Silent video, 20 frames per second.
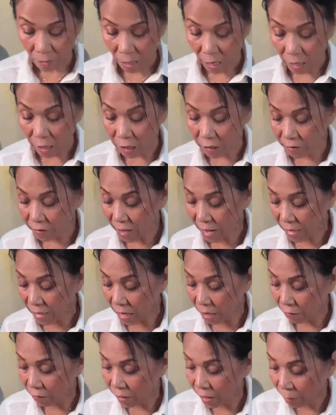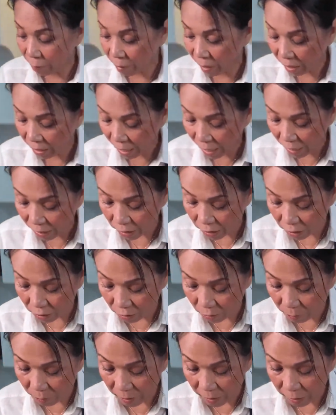I could have done that with the big cake
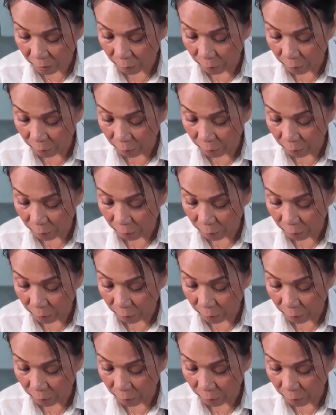too, but